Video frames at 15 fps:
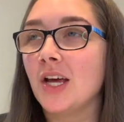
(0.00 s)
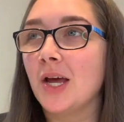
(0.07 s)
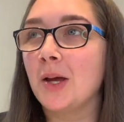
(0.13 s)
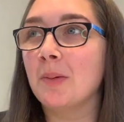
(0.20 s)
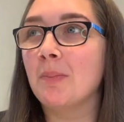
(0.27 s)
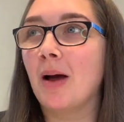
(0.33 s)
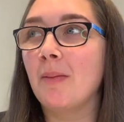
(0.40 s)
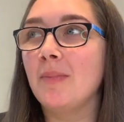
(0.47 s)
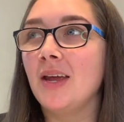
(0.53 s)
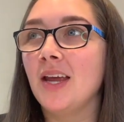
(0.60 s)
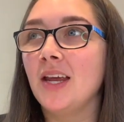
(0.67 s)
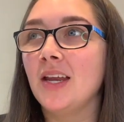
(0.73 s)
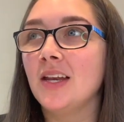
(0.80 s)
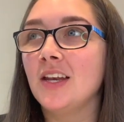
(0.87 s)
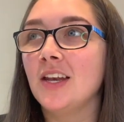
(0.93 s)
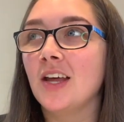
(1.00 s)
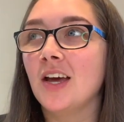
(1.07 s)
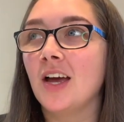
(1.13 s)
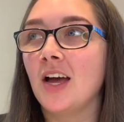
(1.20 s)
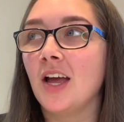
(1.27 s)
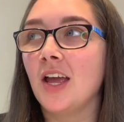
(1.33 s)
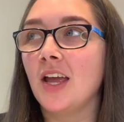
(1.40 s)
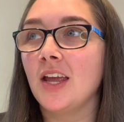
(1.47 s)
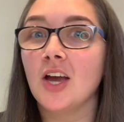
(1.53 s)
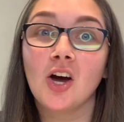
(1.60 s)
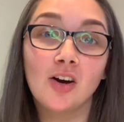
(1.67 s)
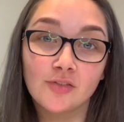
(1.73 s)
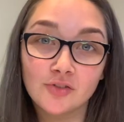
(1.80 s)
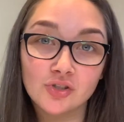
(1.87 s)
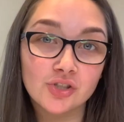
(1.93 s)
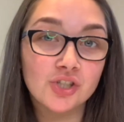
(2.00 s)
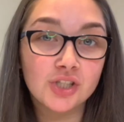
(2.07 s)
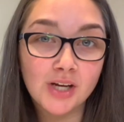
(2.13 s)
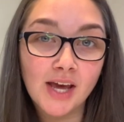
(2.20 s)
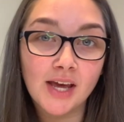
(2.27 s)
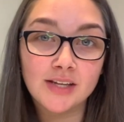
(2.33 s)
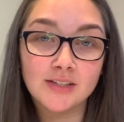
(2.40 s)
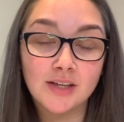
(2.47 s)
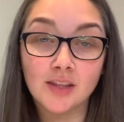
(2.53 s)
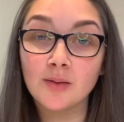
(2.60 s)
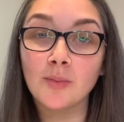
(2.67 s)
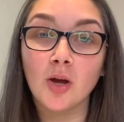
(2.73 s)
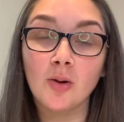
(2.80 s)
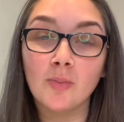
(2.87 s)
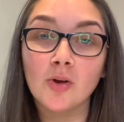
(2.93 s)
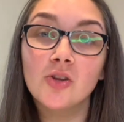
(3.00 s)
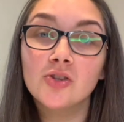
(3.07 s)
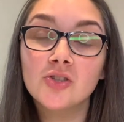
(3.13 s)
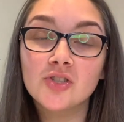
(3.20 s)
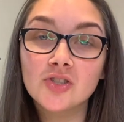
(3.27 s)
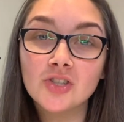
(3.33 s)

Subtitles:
I'm in a half done shed at the moment.